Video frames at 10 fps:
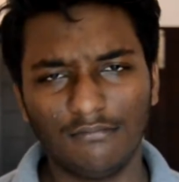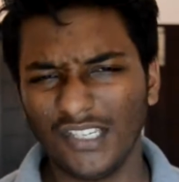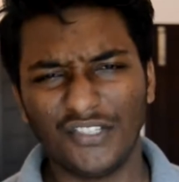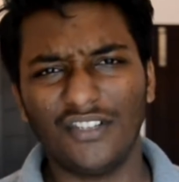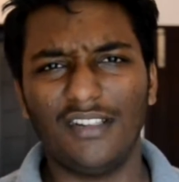
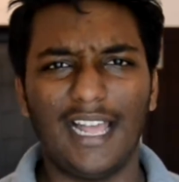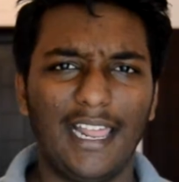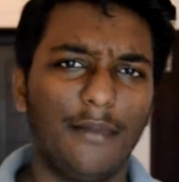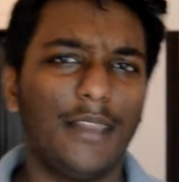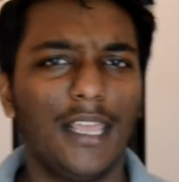Just do that,
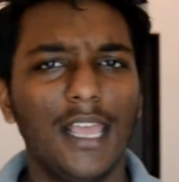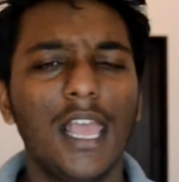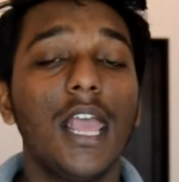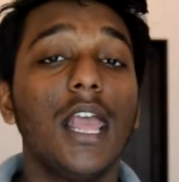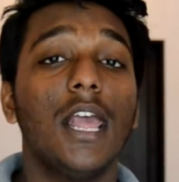AMD.
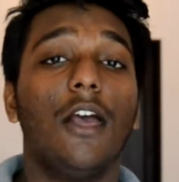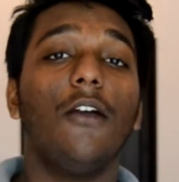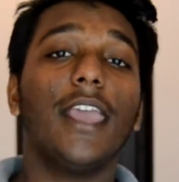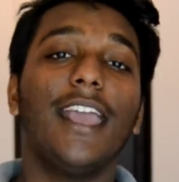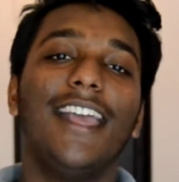
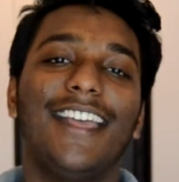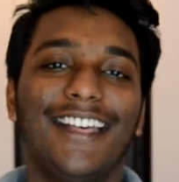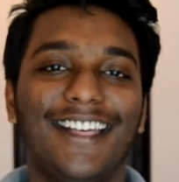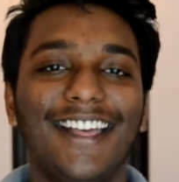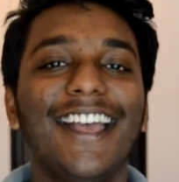
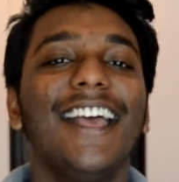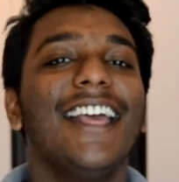Okay,